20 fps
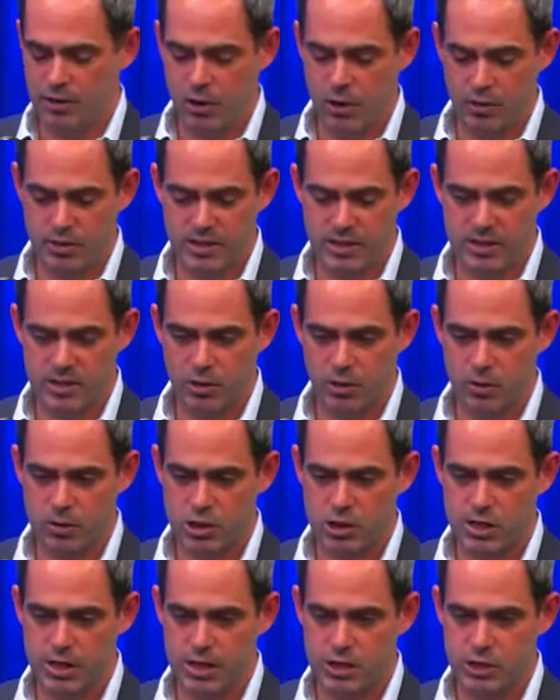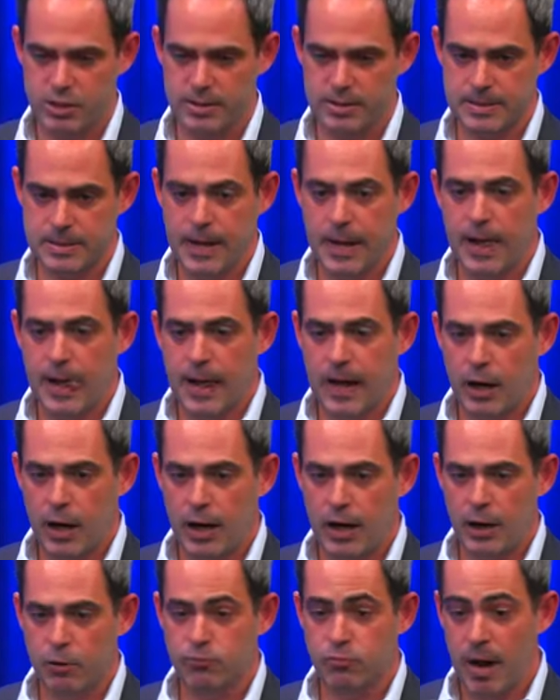You know, in these negotiations.
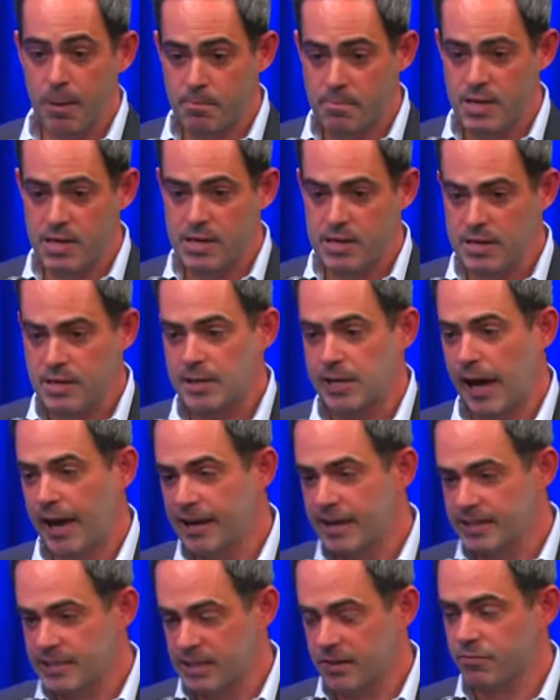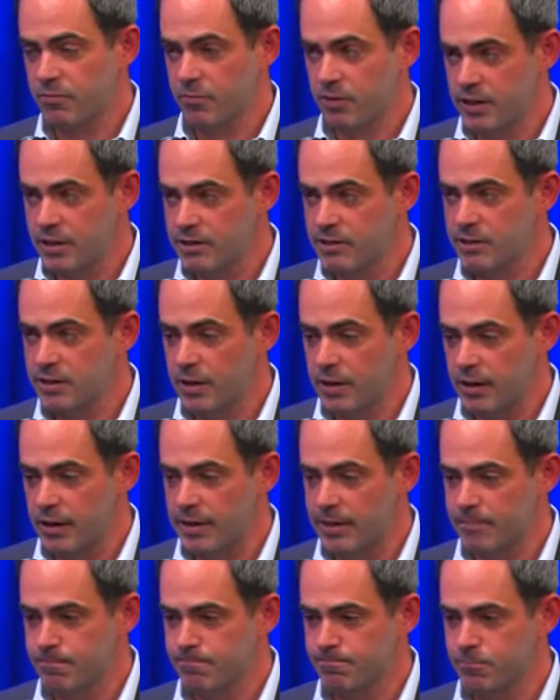REBNY had a different
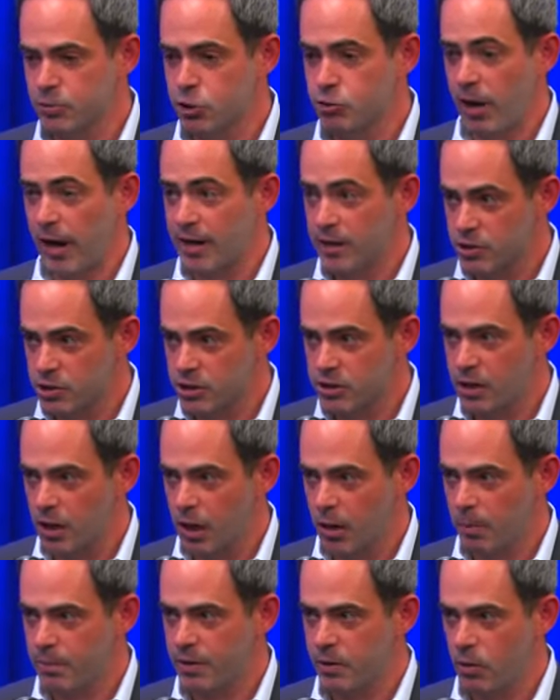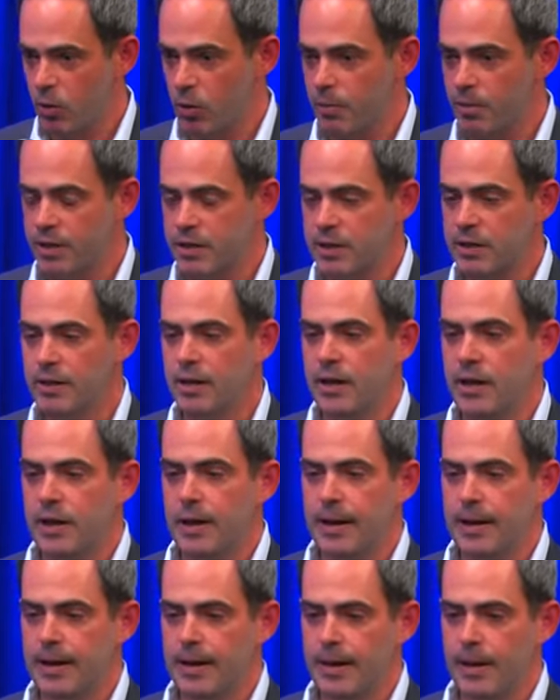strategy up in Albany.
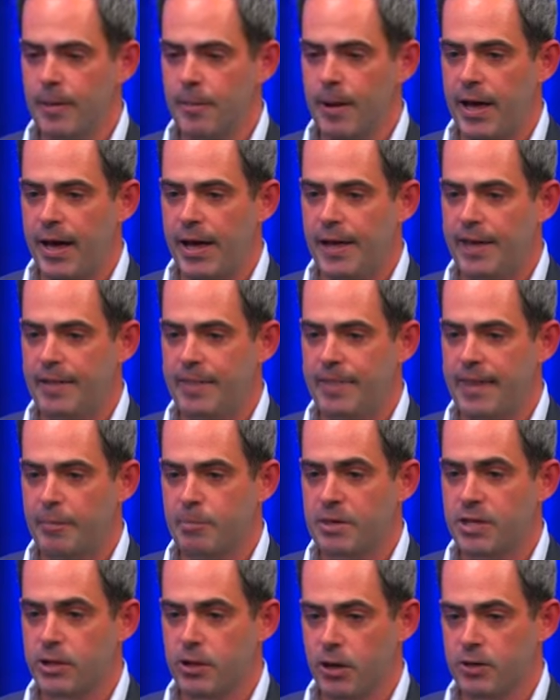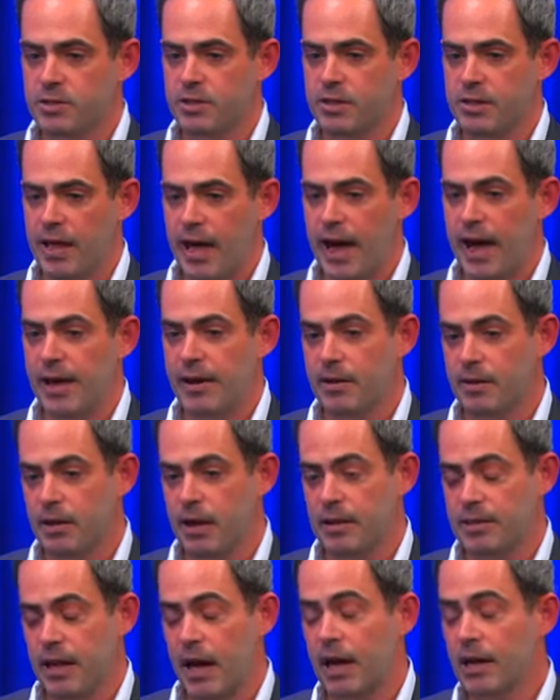And because of that,
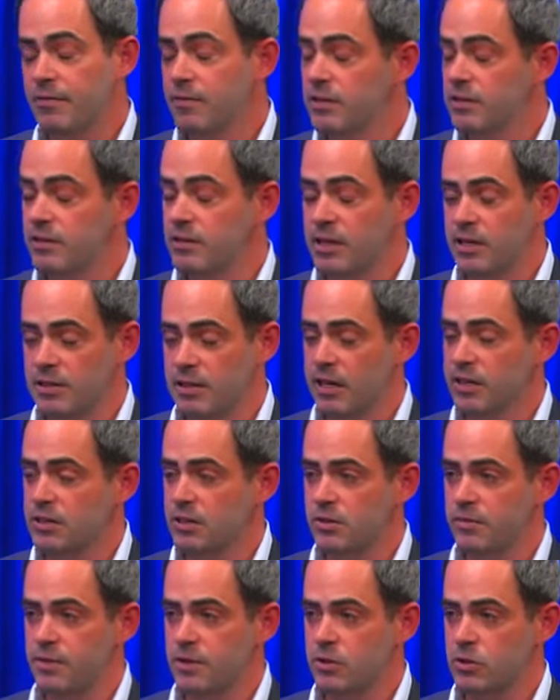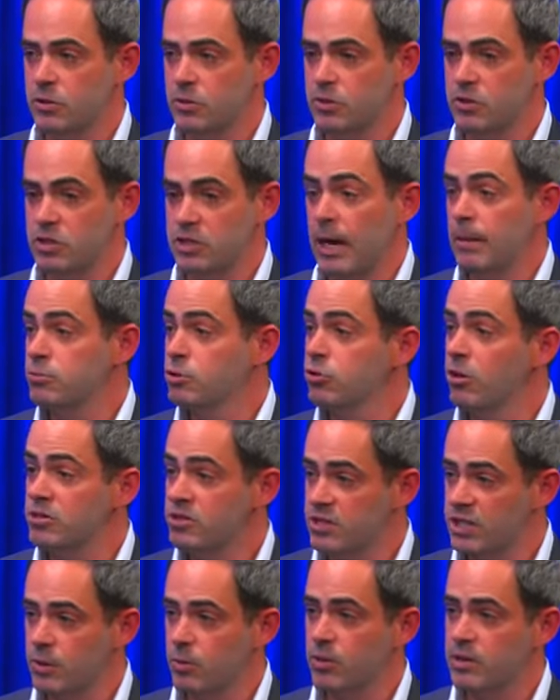a lot of the elected officials stopped
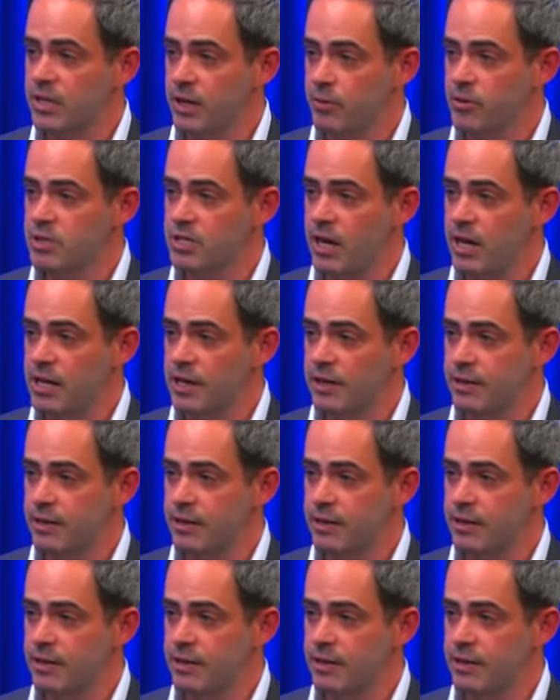trusting what they were saying.